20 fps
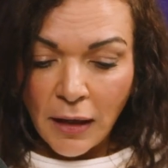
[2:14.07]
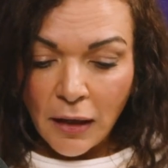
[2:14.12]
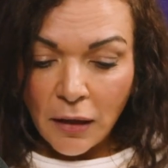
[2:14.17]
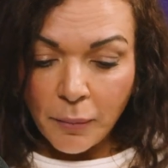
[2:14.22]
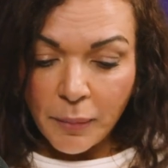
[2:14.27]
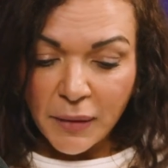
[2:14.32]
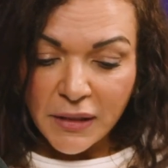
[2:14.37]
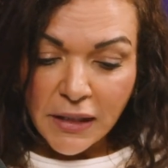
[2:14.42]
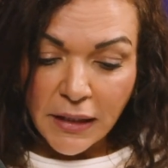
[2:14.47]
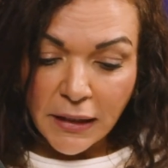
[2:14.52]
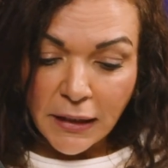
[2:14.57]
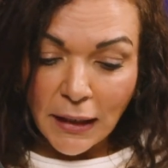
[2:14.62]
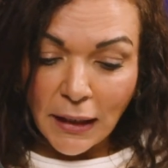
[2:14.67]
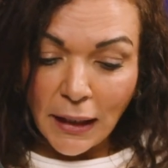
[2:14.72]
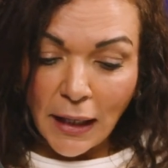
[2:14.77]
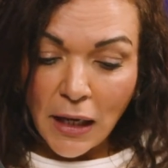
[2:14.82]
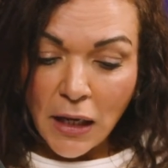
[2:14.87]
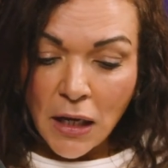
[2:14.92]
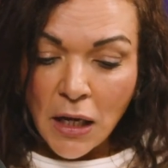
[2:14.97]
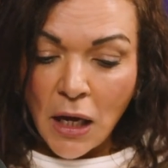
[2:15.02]
in
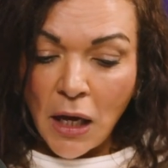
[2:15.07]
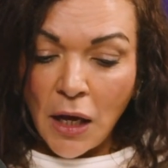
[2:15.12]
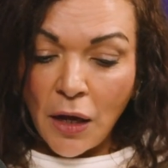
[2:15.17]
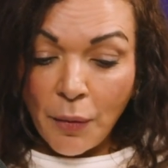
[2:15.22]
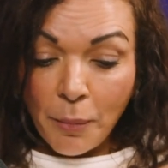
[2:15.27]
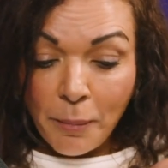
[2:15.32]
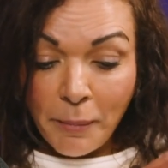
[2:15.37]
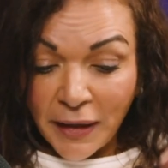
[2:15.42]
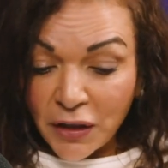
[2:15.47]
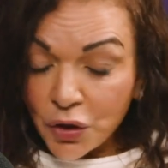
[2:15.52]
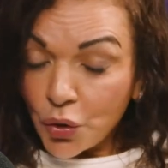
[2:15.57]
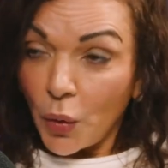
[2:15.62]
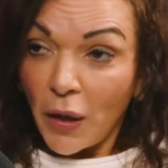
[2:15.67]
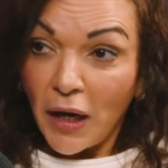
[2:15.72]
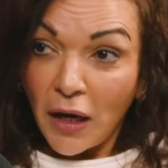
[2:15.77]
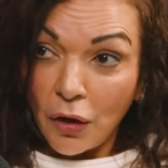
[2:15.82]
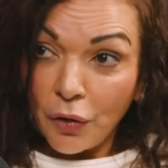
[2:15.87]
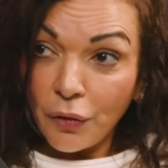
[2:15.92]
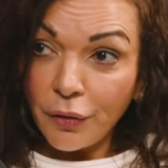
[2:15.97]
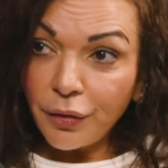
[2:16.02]
particular, mental
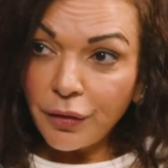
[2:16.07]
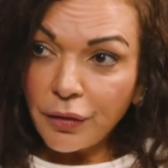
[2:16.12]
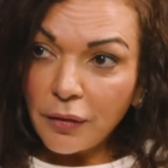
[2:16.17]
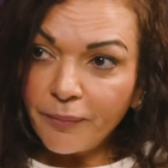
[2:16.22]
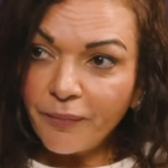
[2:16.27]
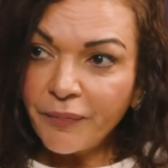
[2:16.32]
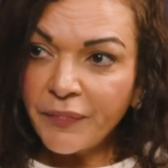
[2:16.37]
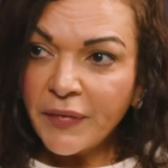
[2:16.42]
health,